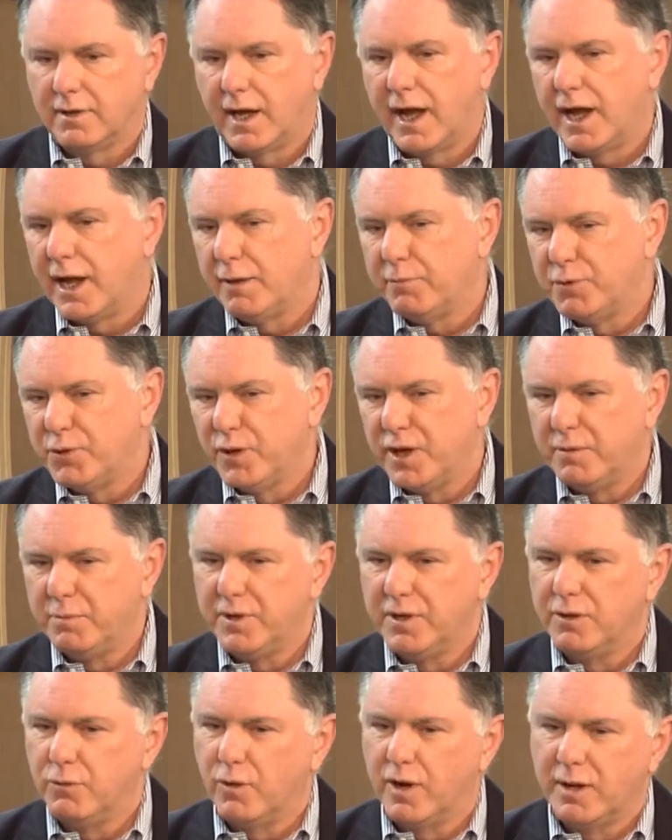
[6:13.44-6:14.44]

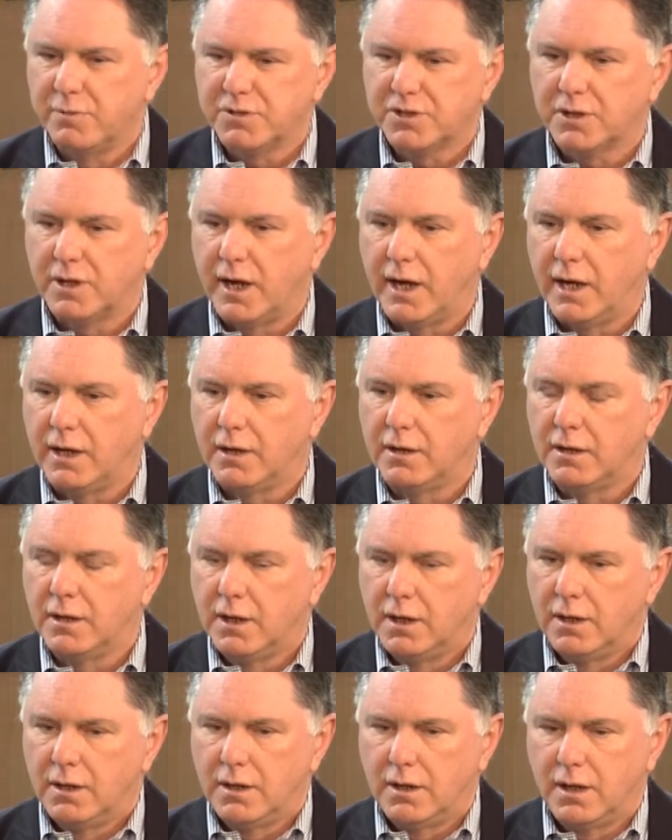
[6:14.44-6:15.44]
IamUAB website,
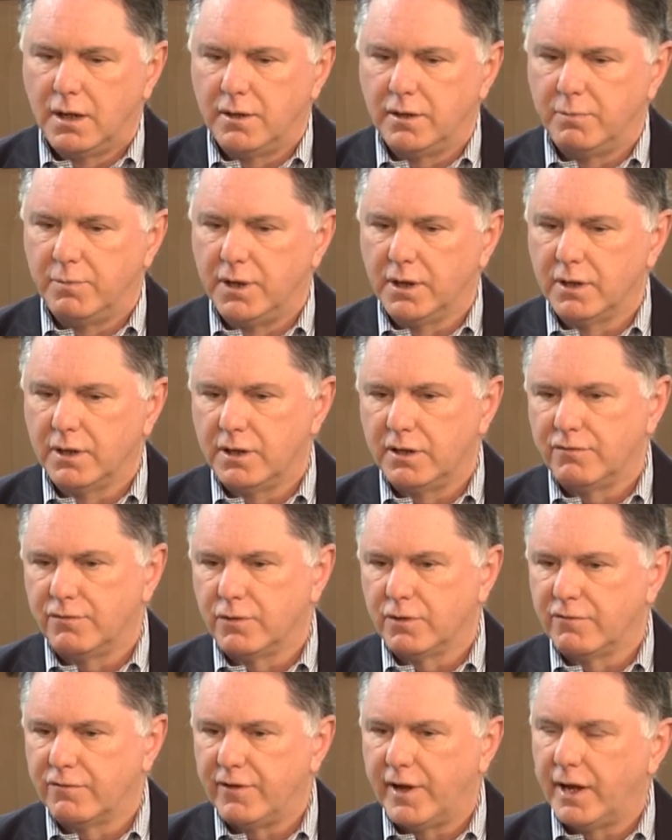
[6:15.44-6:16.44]
and the ability
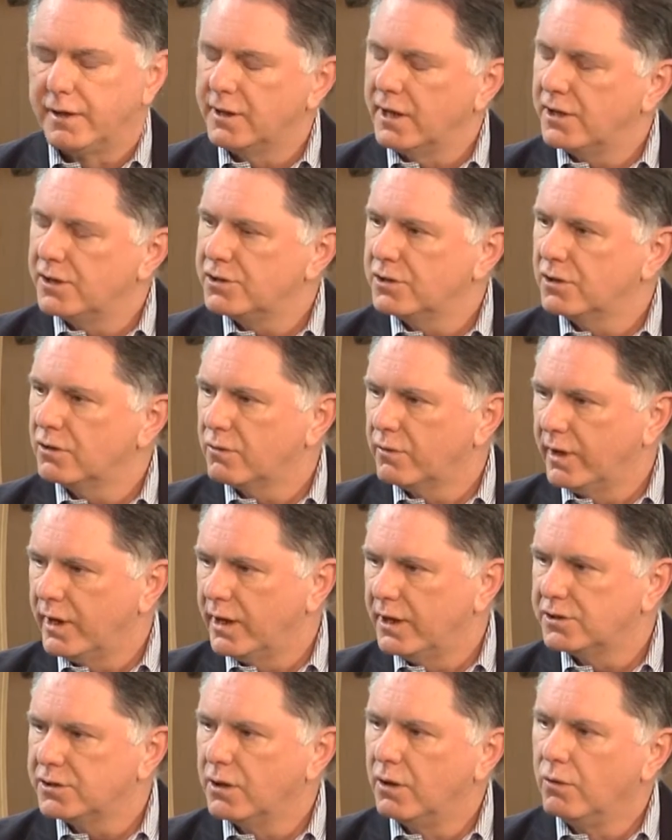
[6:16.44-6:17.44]
for the foundation to
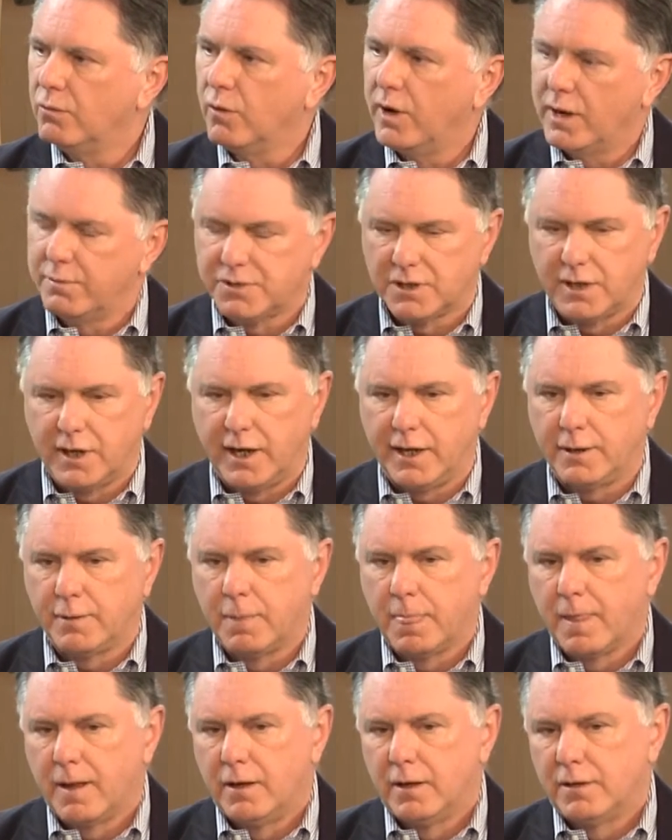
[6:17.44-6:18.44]
create its own
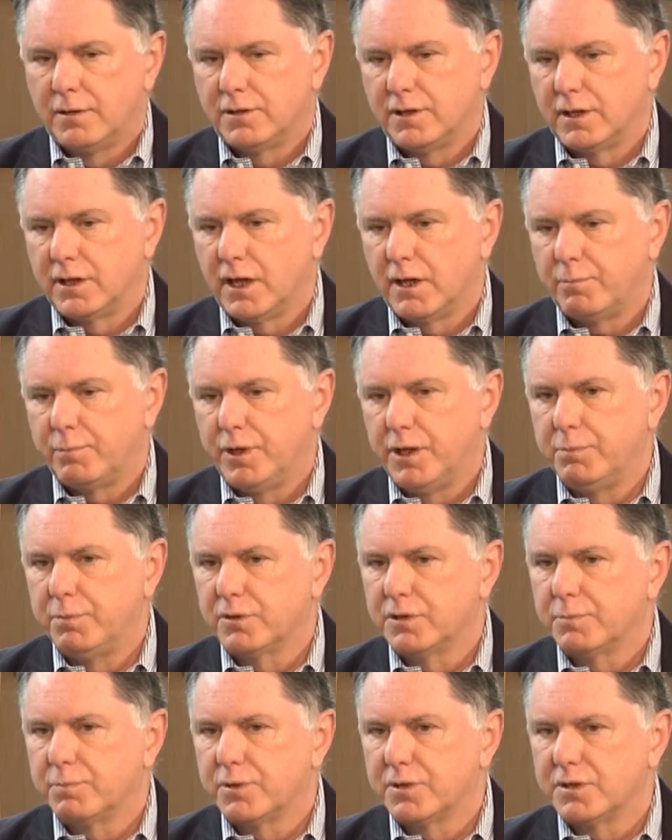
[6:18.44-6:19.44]
website, to get
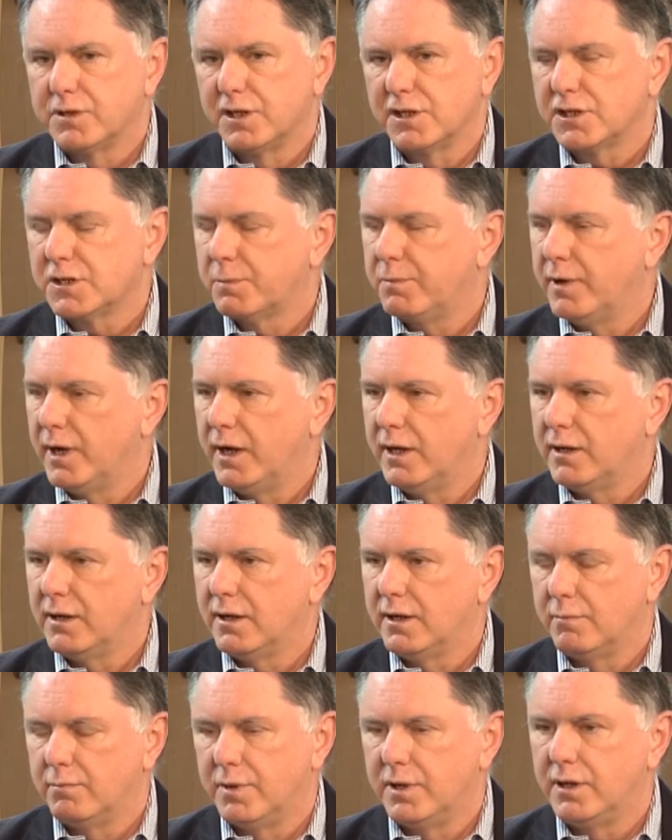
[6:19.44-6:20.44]
people to
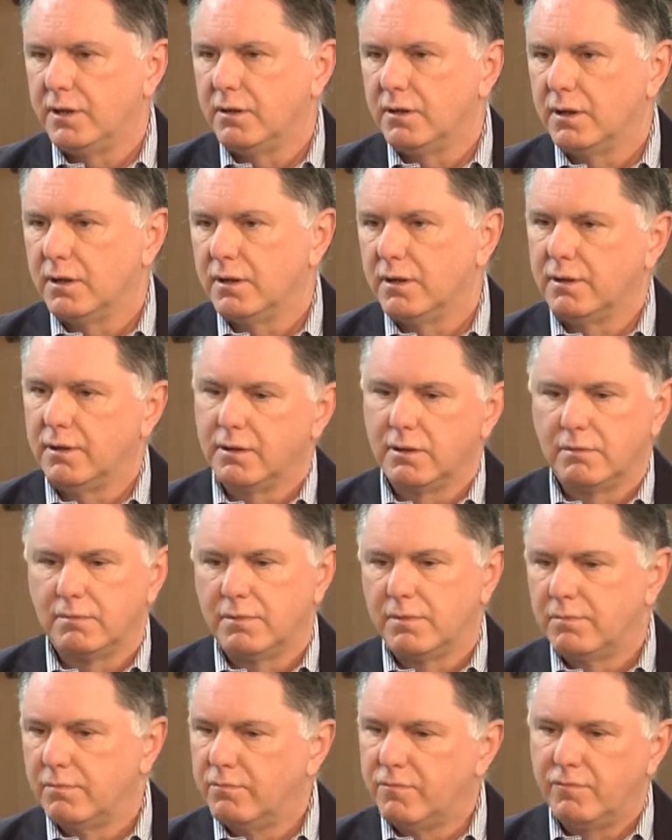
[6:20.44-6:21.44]
participate and be
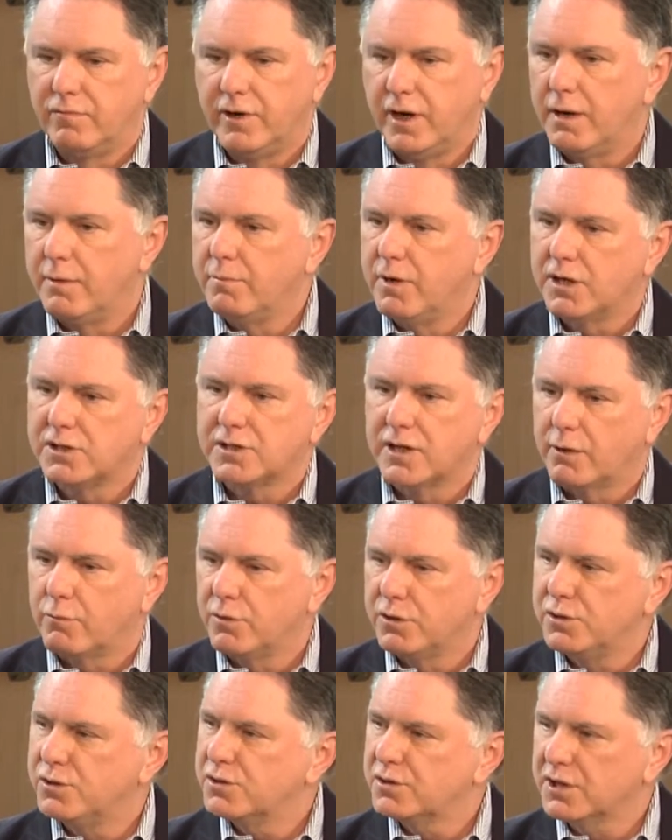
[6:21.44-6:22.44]
very much
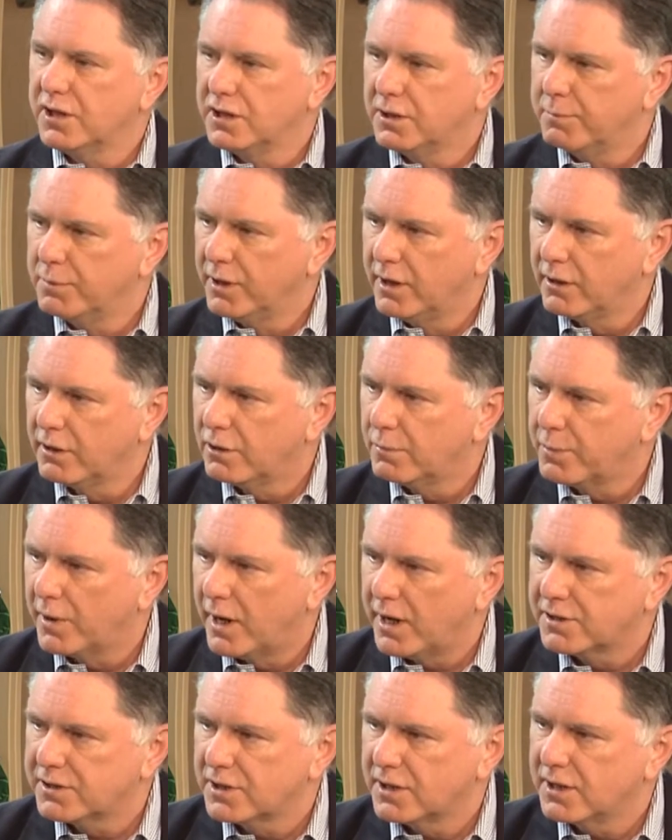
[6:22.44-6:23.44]
like what you see in the political
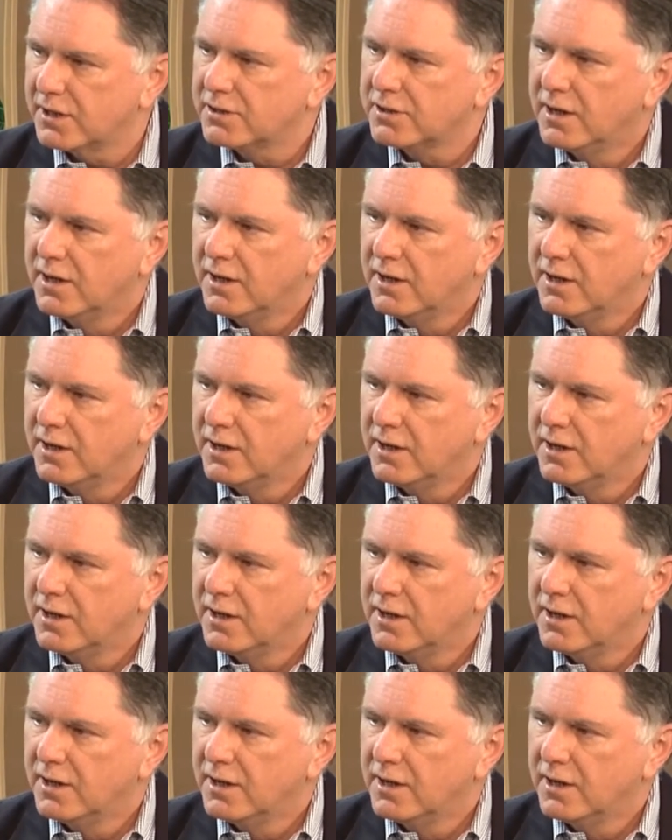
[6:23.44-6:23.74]
process.